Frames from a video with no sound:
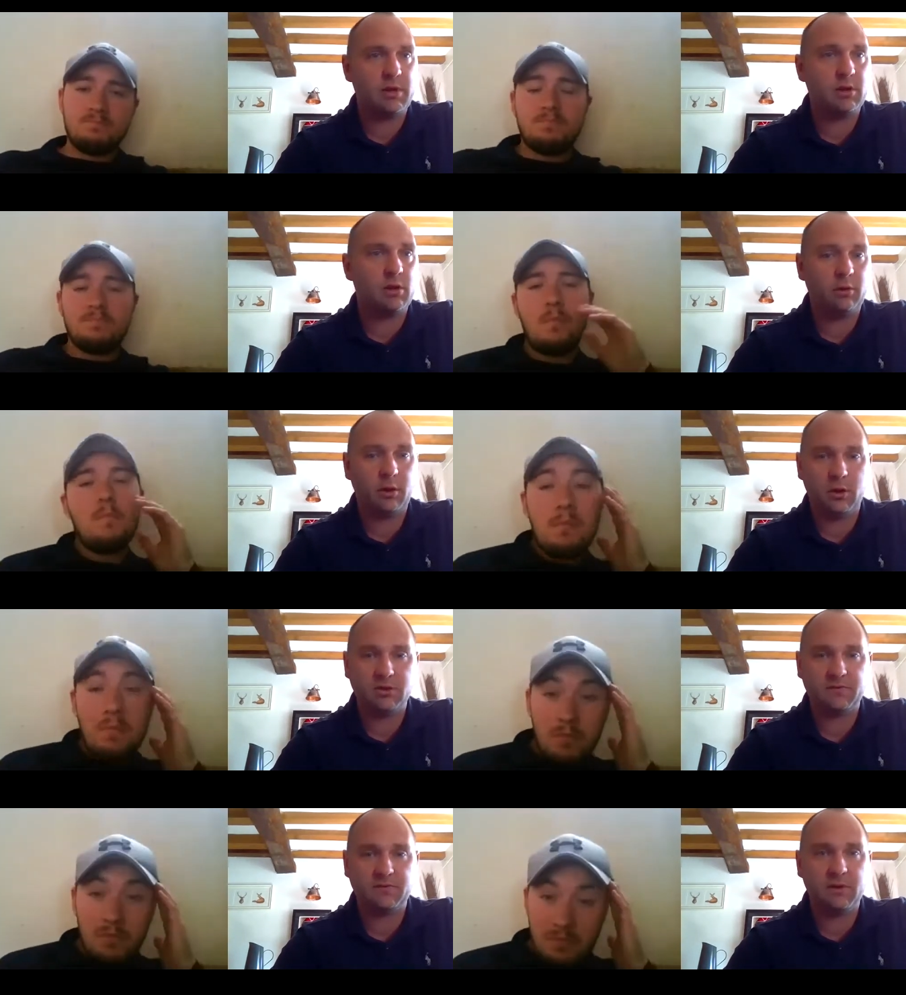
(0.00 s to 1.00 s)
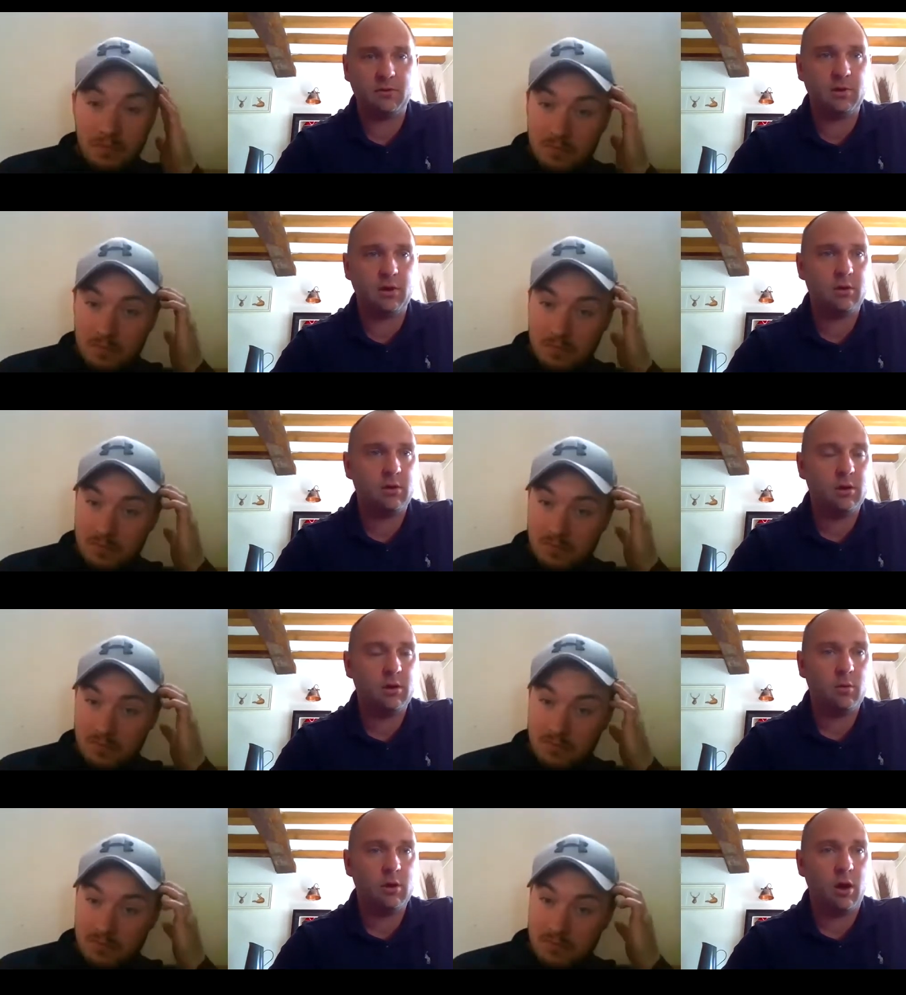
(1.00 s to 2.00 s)
Speaker 1: And I want guys to feel that
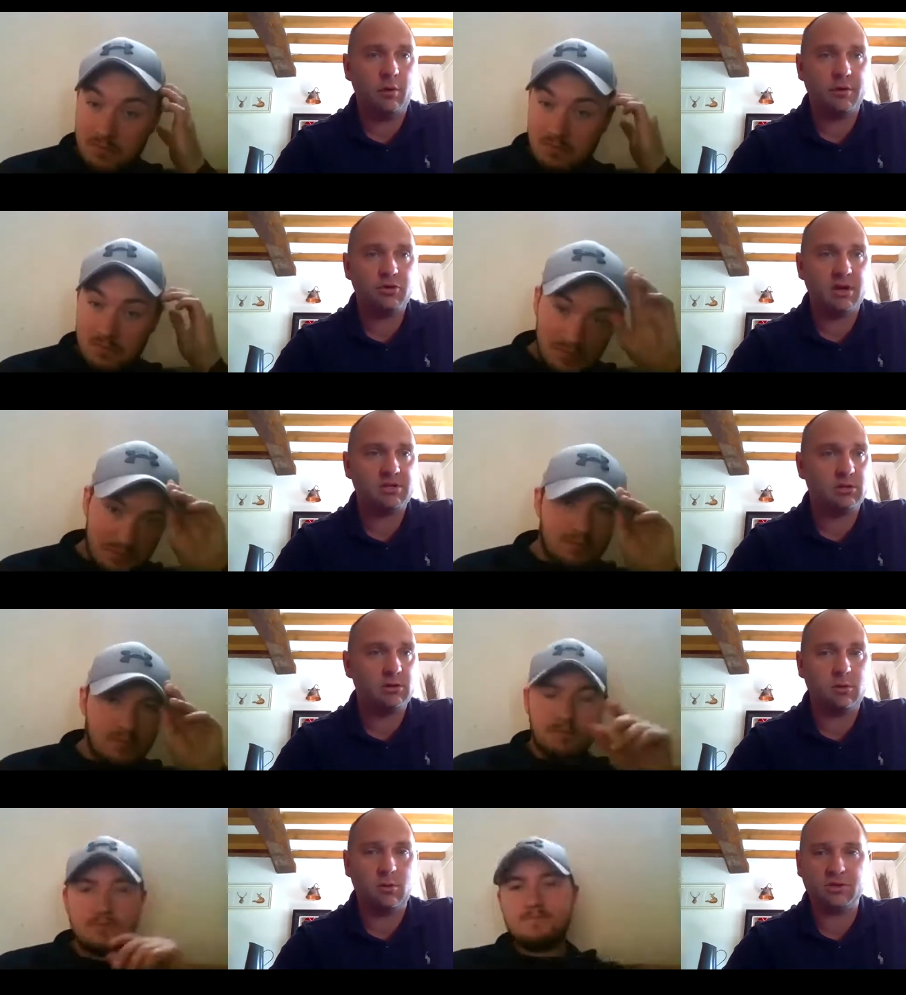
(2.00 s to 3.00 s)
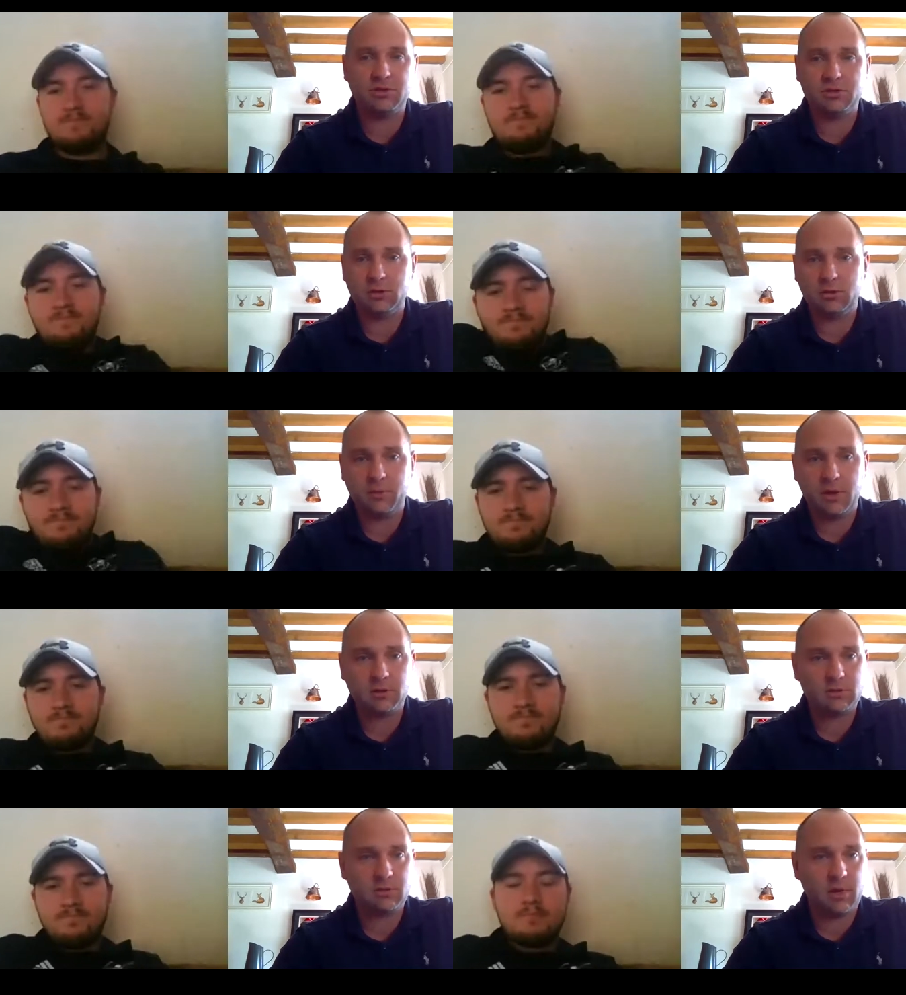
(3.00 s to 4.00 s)
we are addressing the questions that come
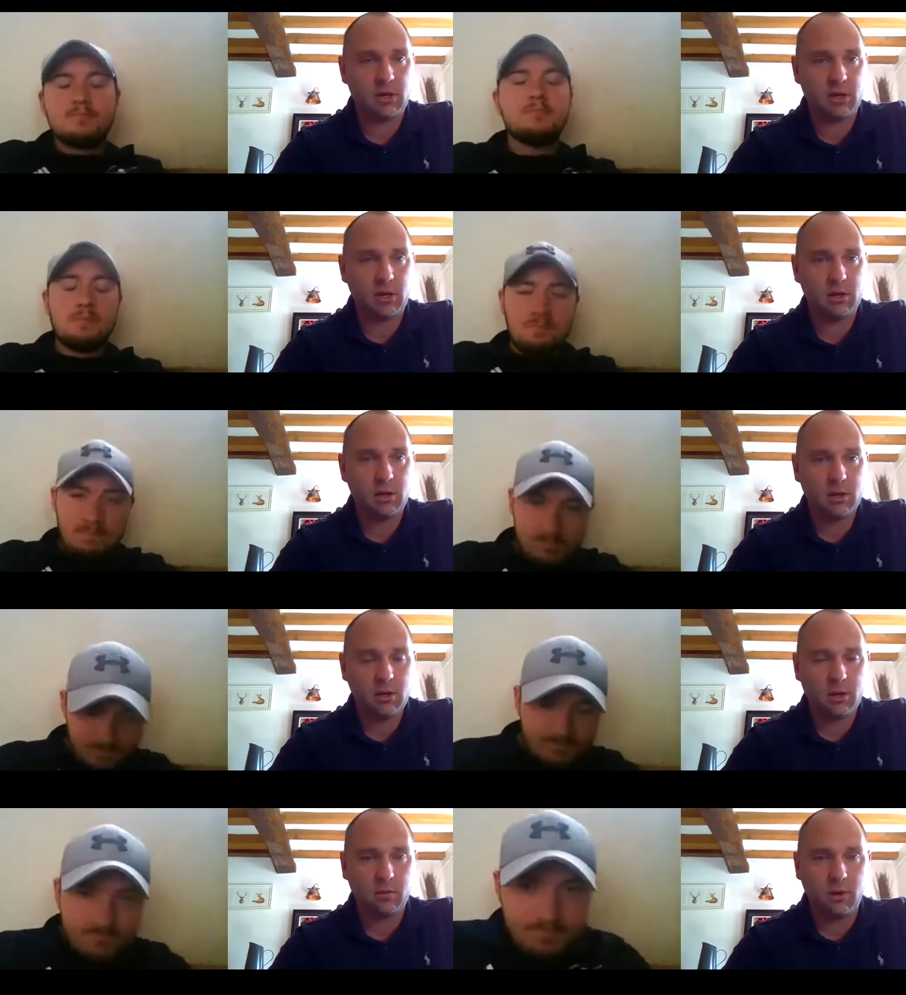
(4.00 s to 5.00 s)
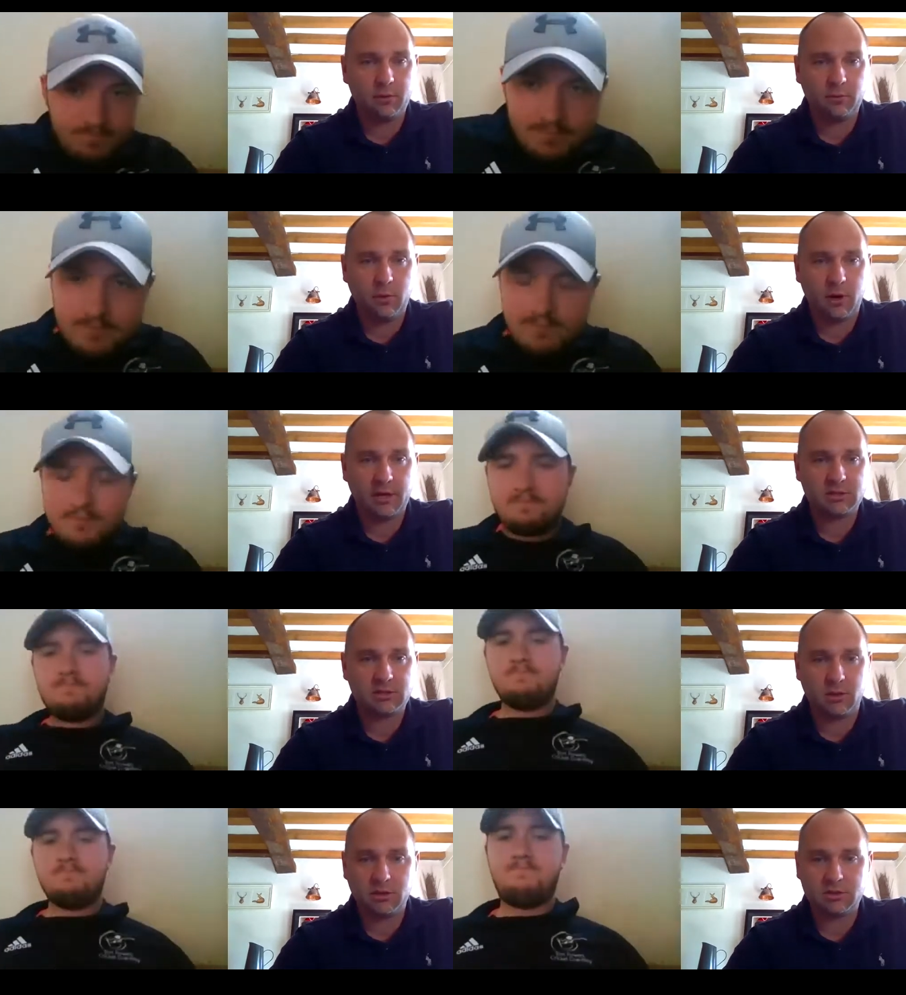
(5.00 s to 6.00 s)
in to make it a worthwhile
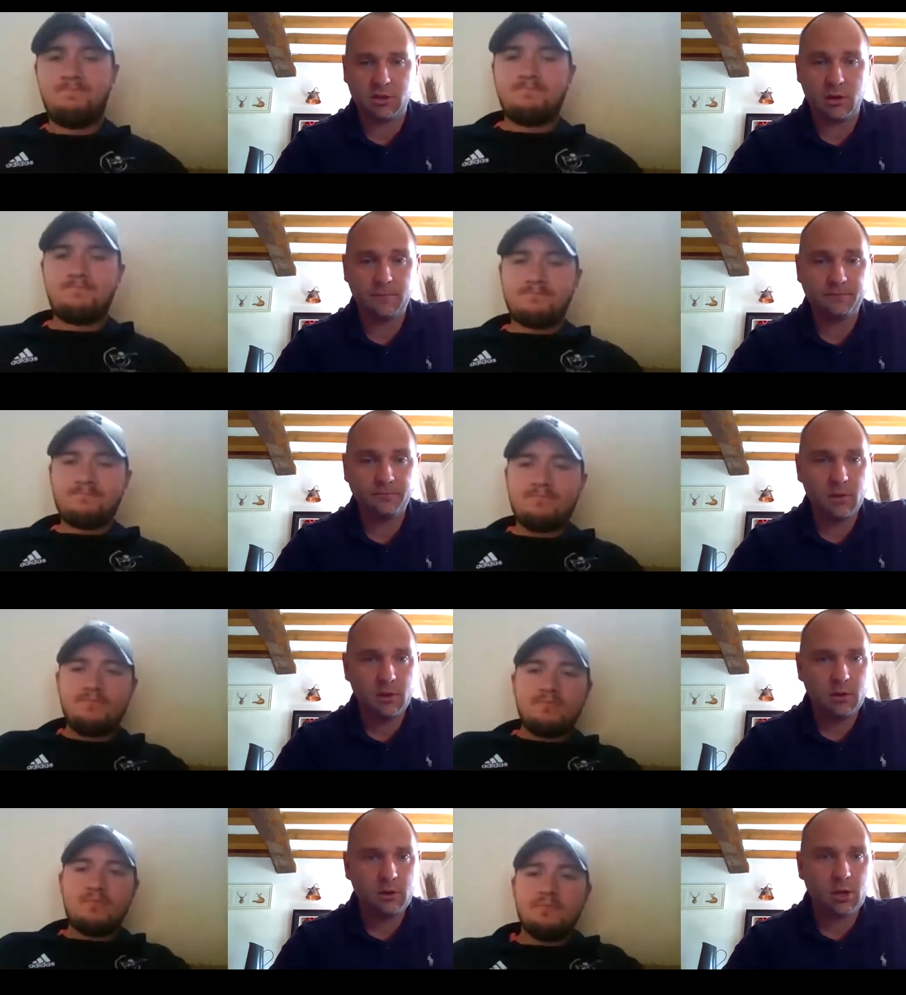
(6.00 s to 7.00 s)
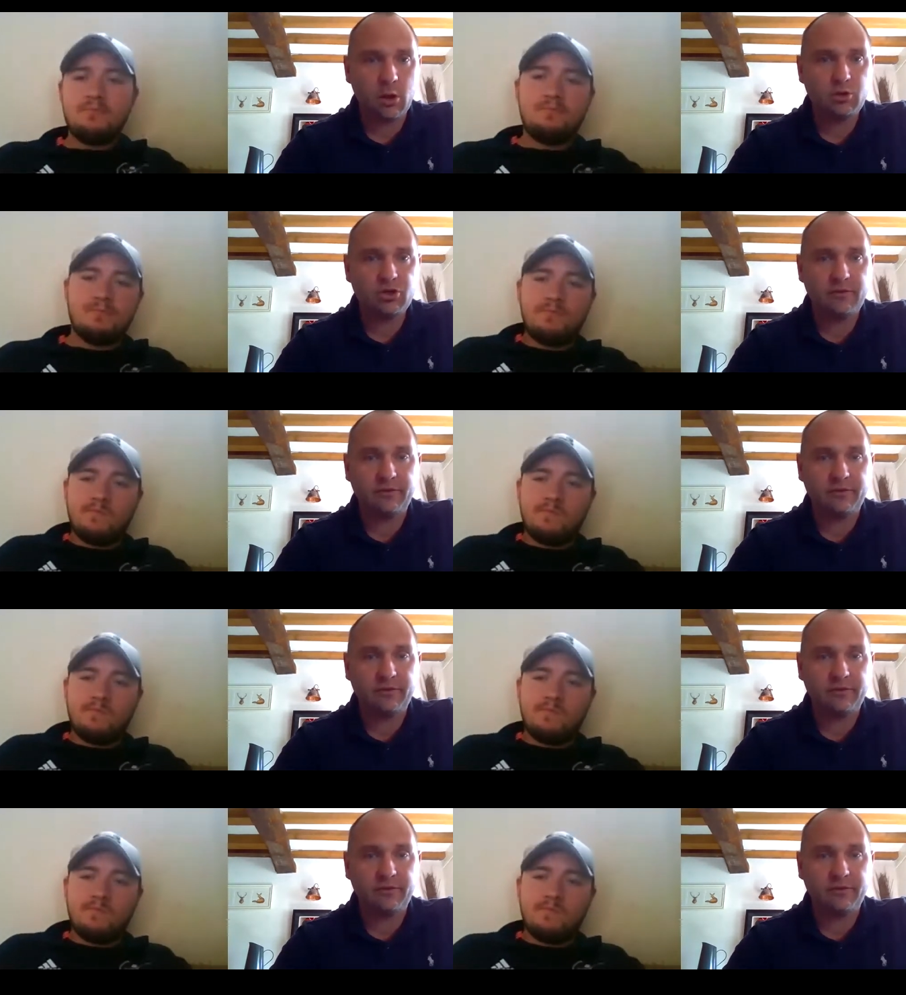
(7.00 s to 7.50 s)
exercise. So, coaching